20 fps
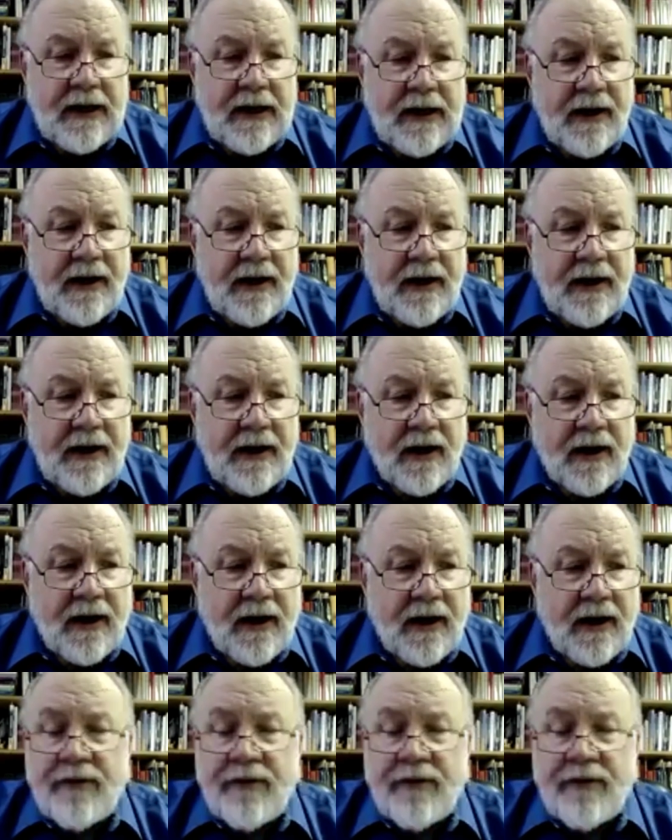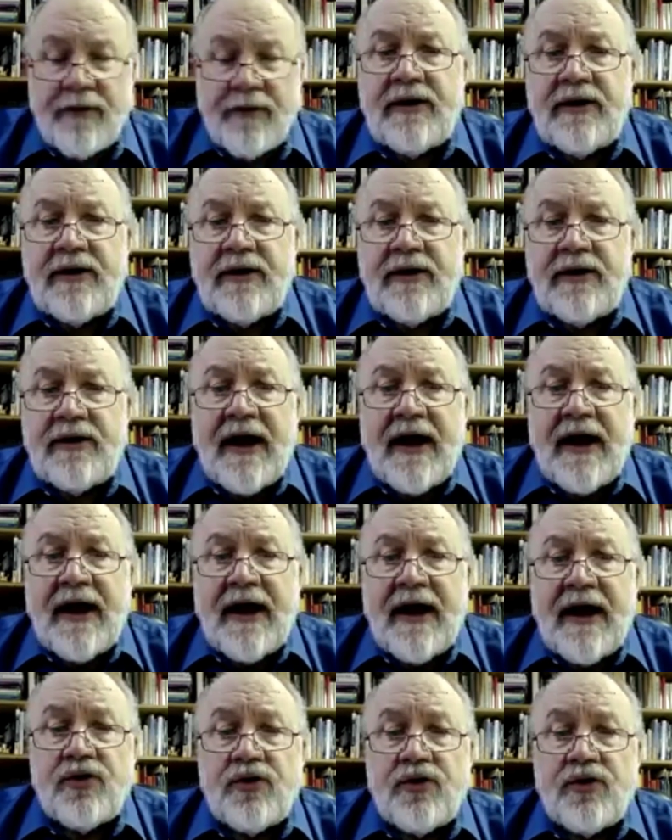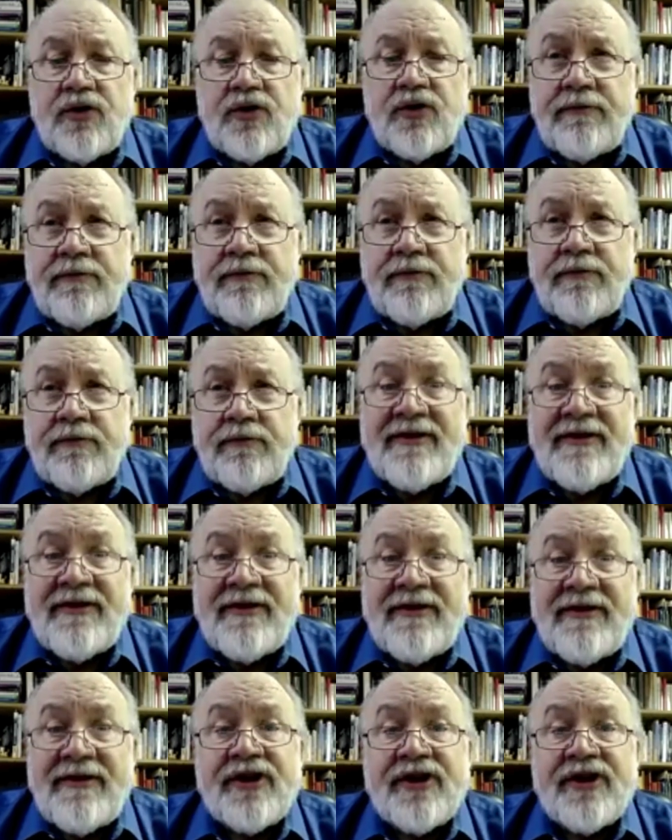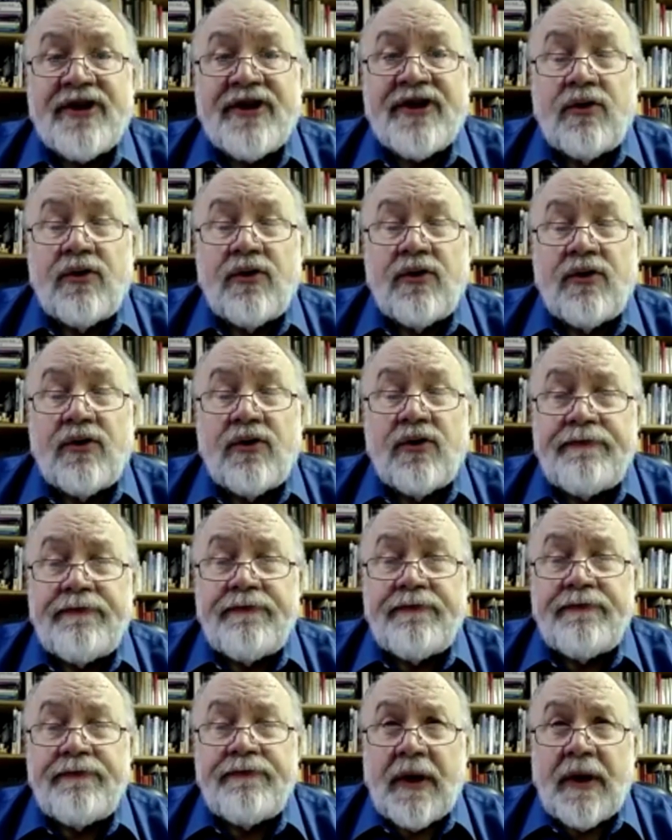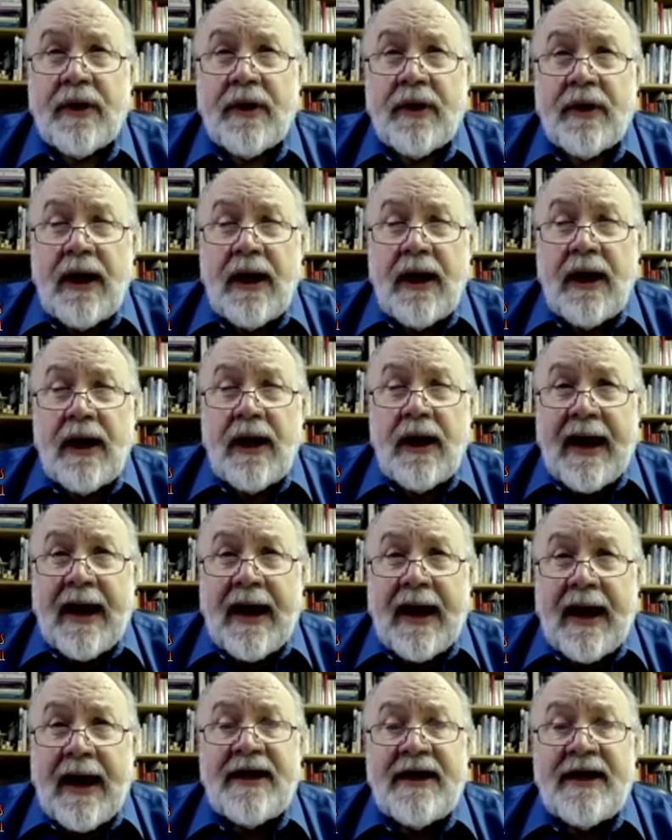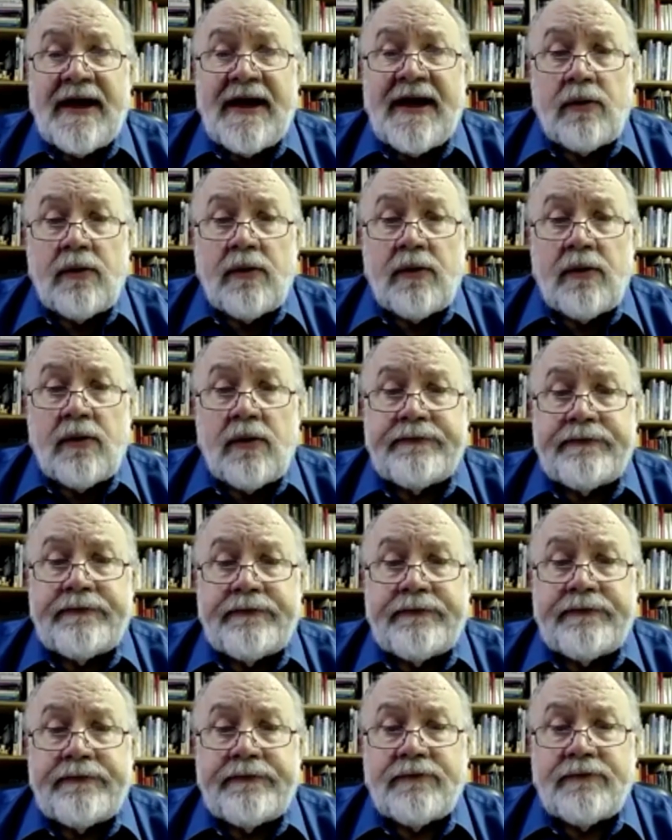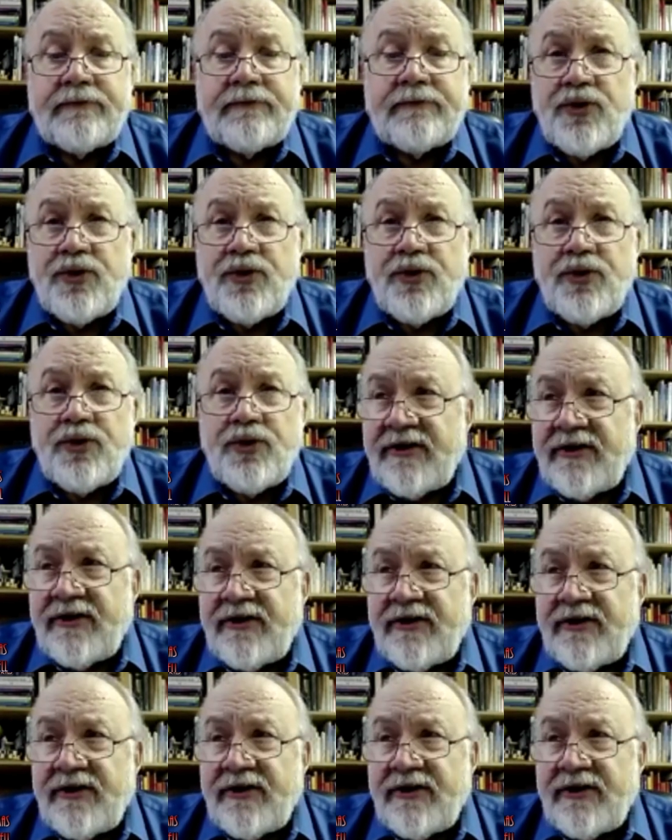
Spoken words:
are going to be evolution, atheistic evolution, and evil, the two E's.